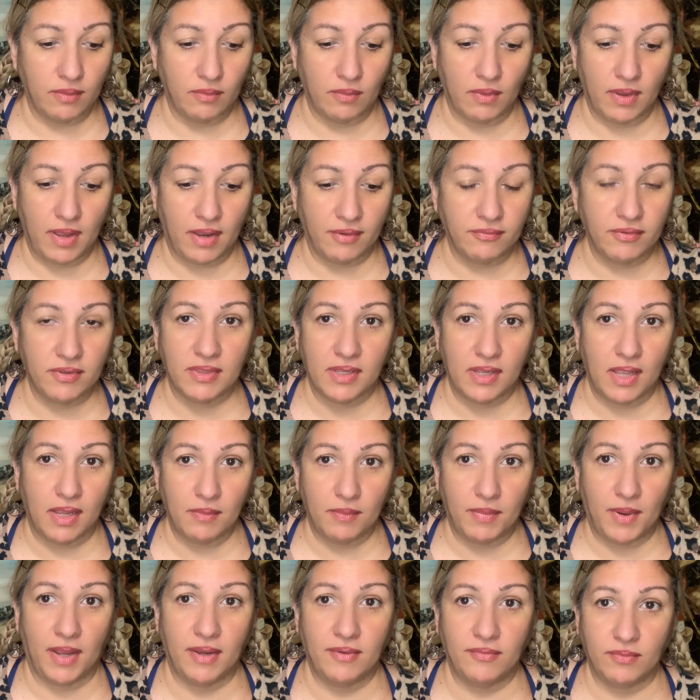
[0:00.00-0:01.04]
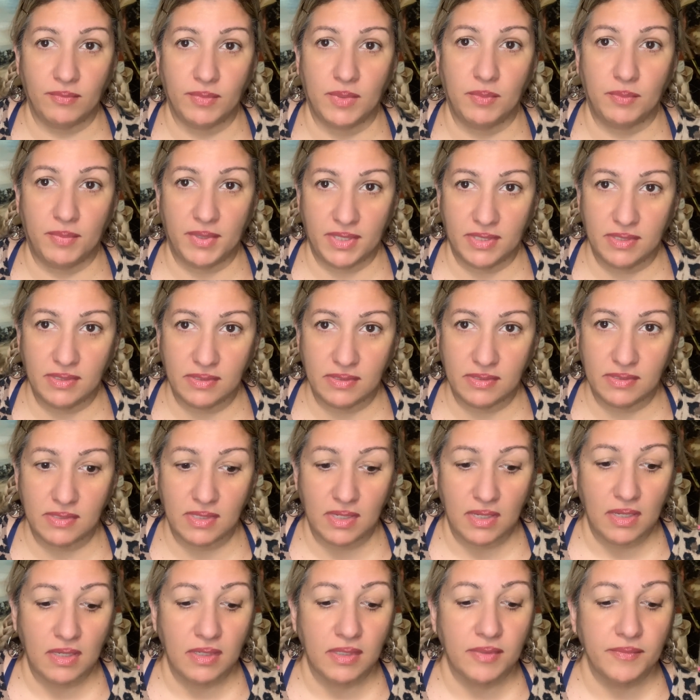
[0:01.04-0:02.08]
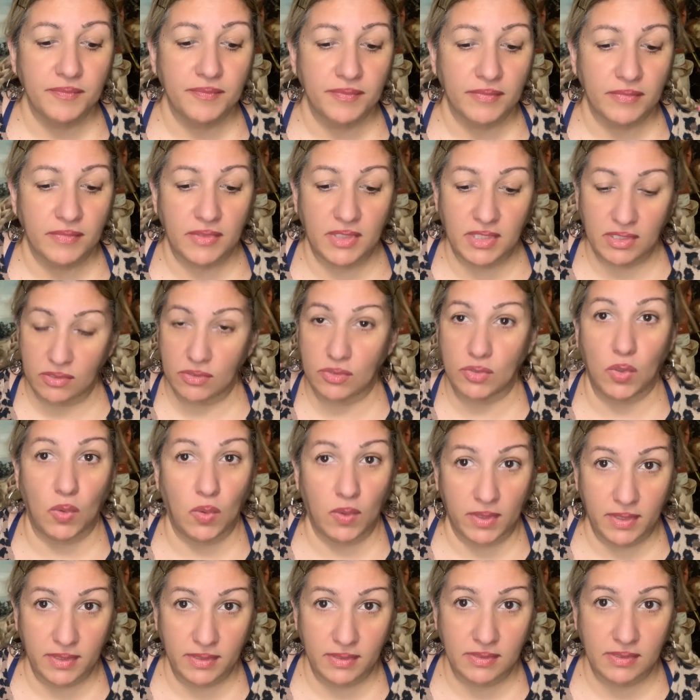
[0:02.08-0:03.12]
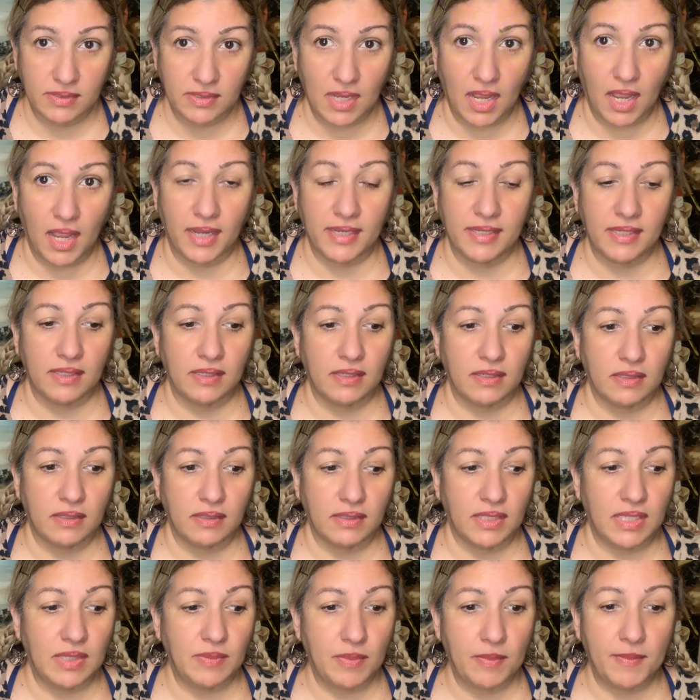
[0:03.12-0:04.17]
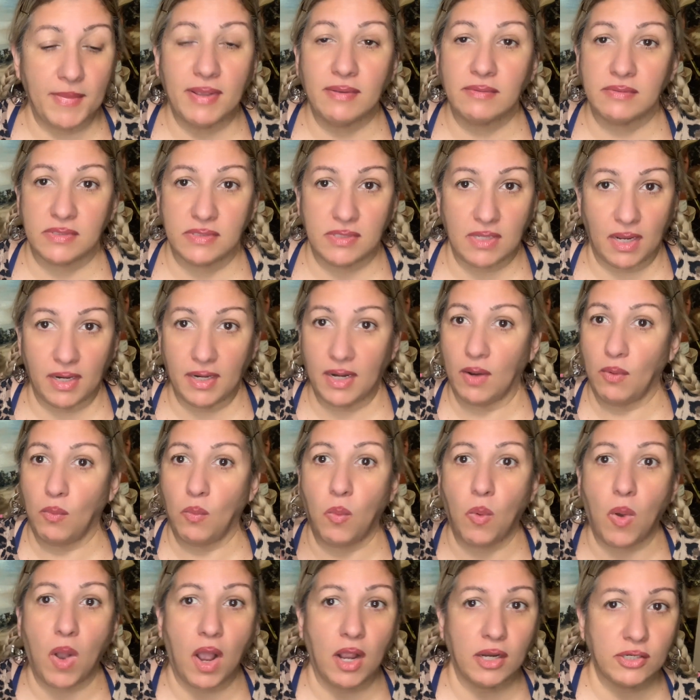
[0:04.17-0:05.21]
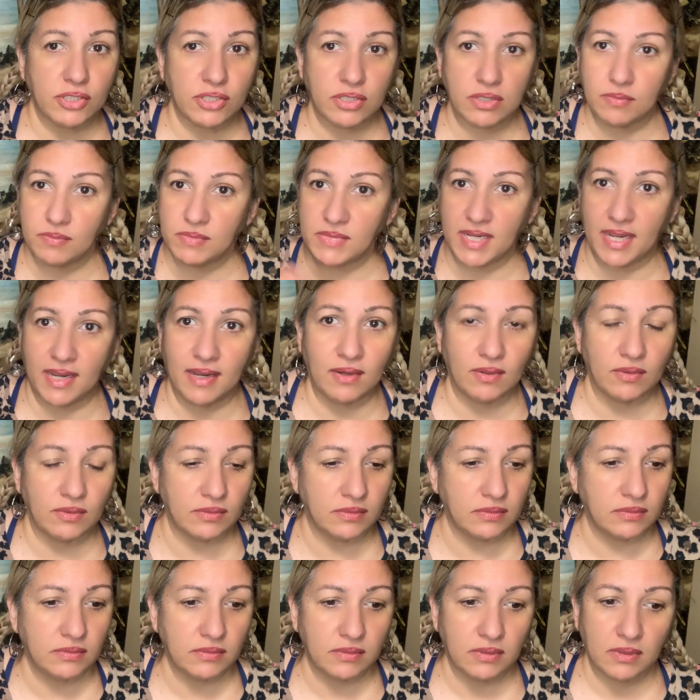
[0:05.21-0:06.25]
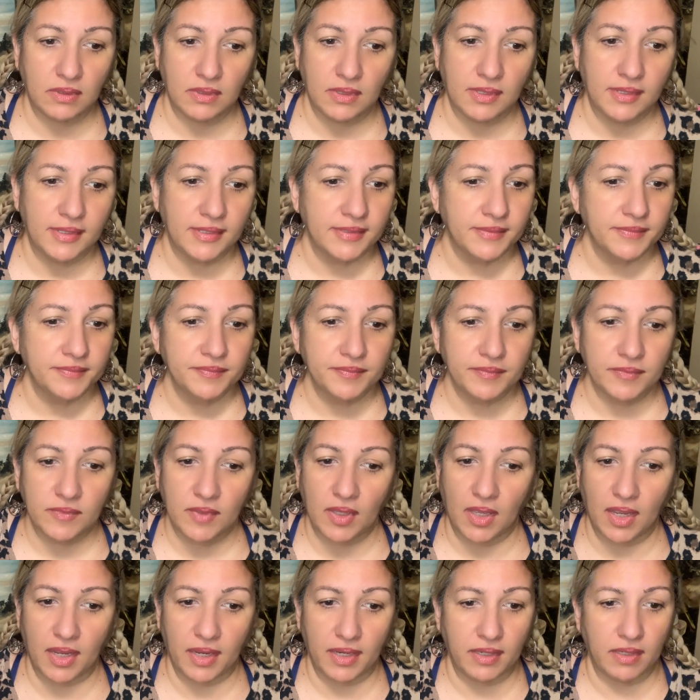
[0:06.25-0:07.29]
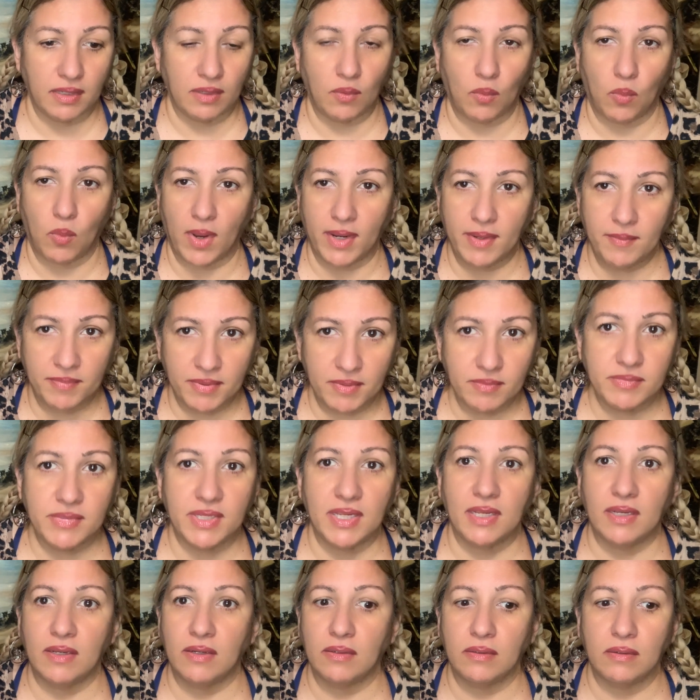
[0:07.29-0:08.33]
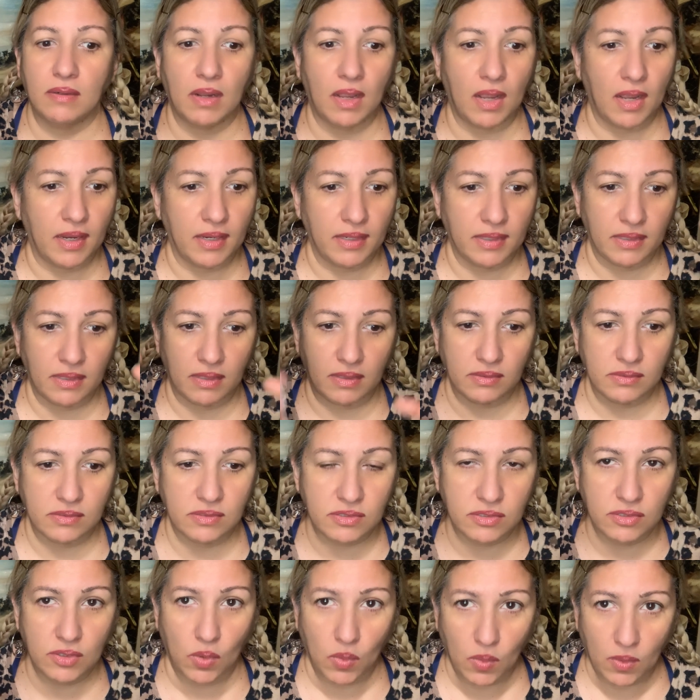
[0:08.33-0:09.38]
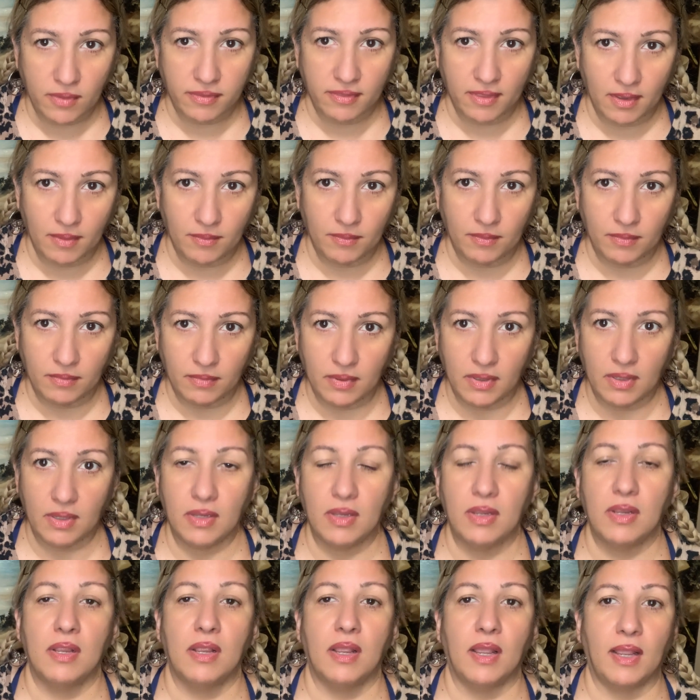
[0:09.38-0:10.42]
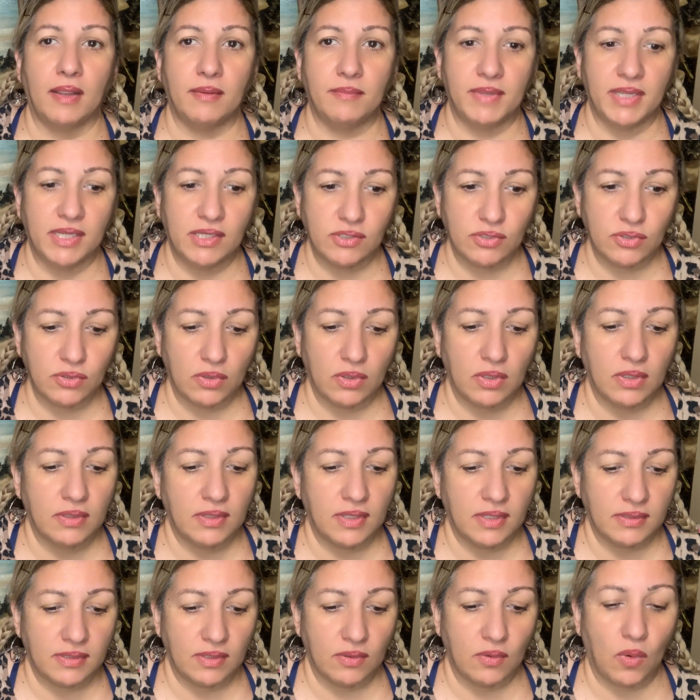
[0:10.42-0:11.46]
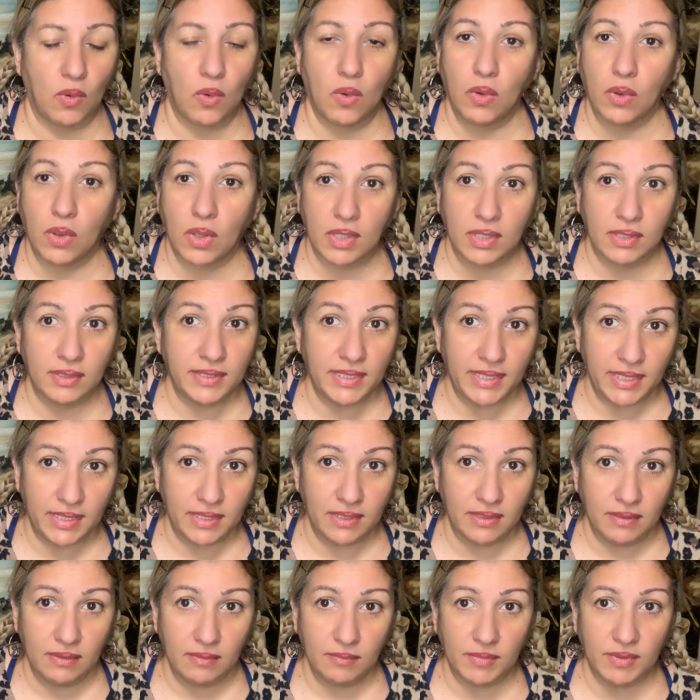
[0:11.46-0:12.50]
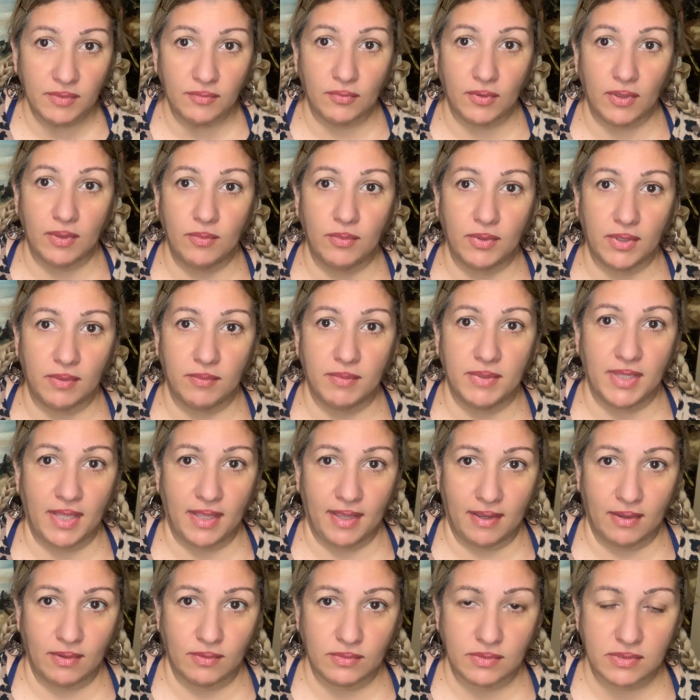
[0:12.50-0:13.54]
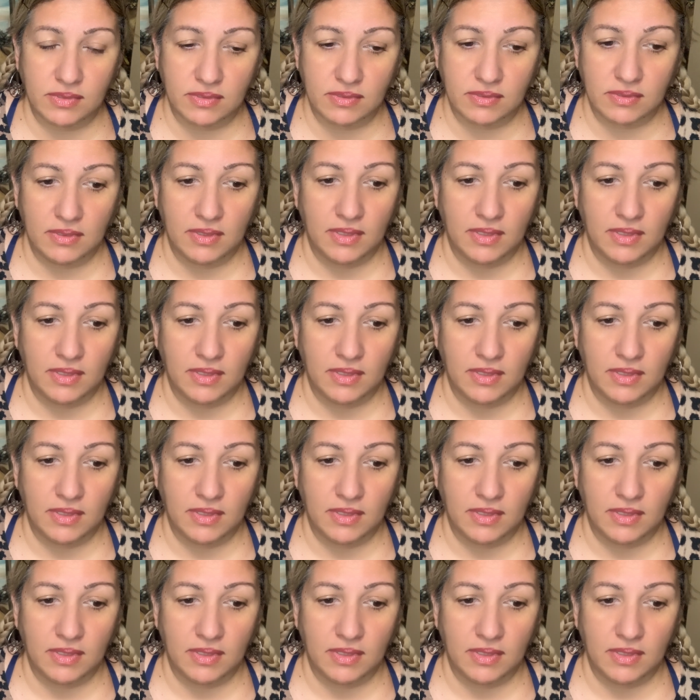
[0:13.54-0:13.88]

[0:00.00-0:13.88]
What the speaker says: everything I buy from the bins, these toys, I keep them outside. I wash them down. I wipe them down. I soak them. I make sure that they're all clean before I bring them in the house.